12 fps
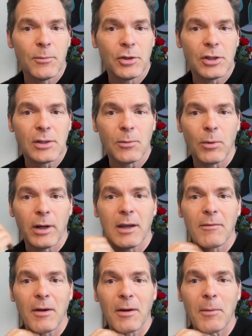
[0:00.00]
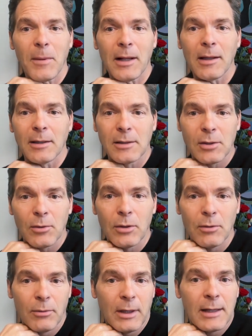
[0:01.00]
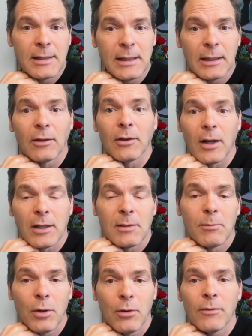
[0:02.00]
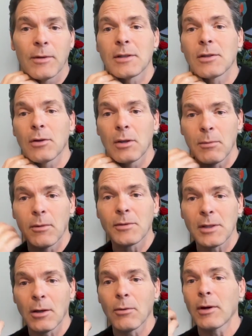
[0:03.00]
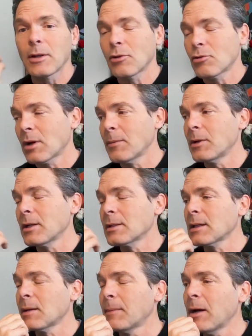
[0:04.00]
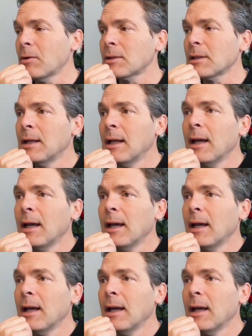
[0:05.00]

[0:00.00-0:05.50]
which isn't working very well, and so you get a signal not to move, and so you move slower, and the tremor doesn't come out.